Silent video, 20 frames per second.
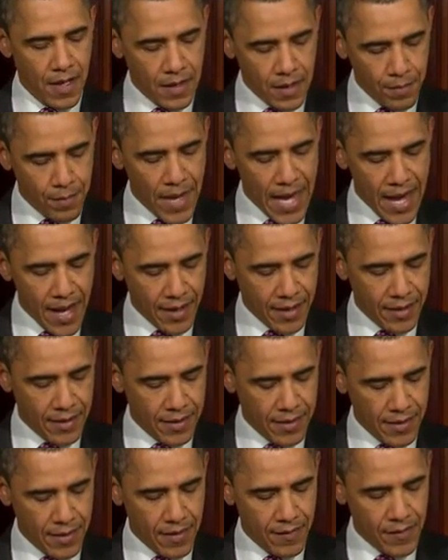at the
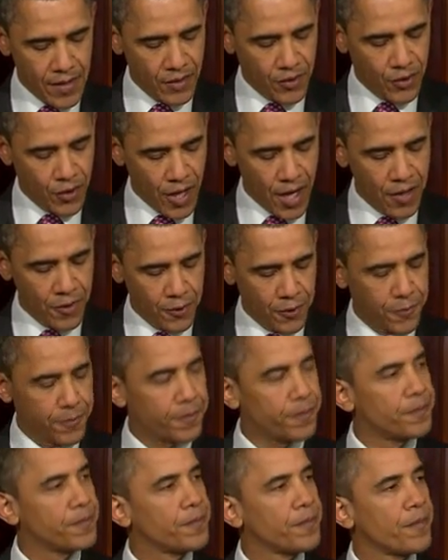back of this
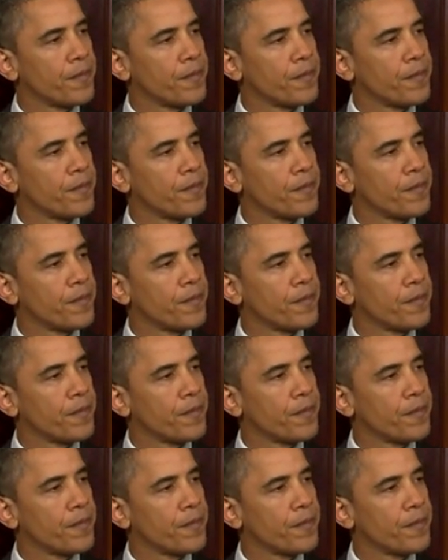change.